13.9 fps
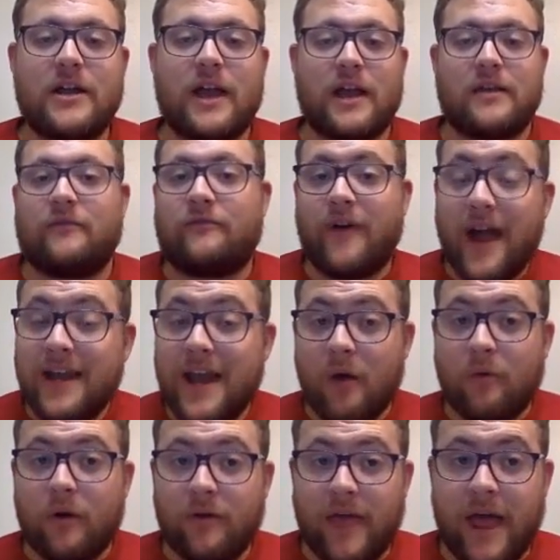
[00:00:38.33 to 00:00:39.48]
And to find out
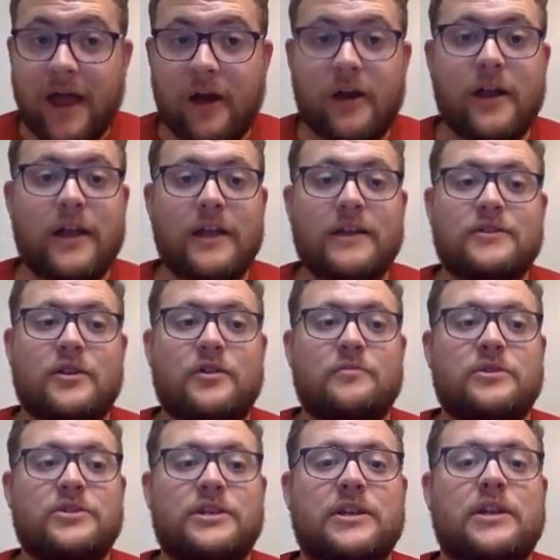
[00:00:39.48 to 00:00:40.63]
where that area is on your
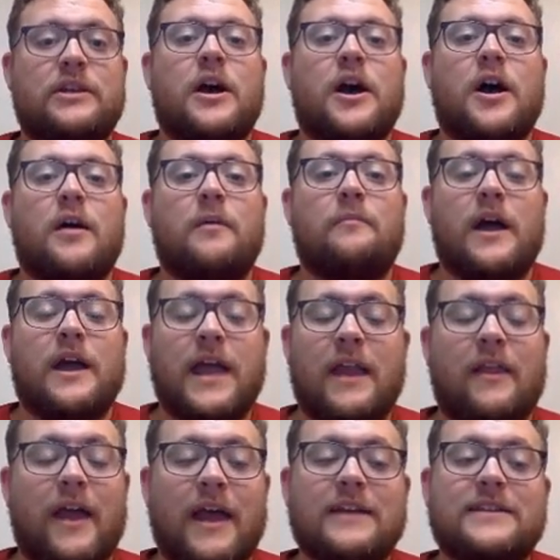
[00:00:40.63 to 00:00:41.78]
machine, um, again,
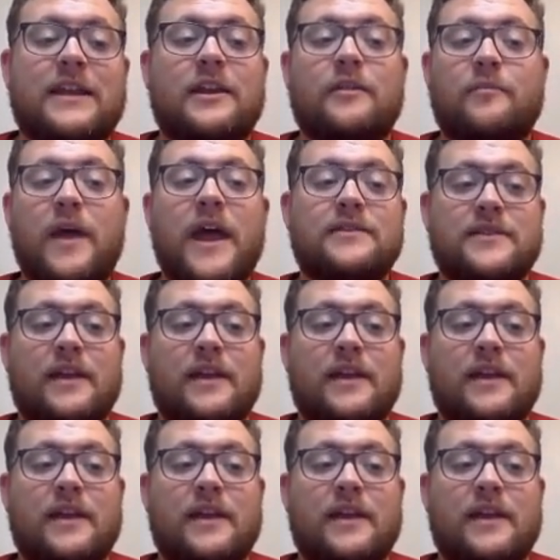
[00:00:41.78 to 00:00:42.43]
like I said, it depends.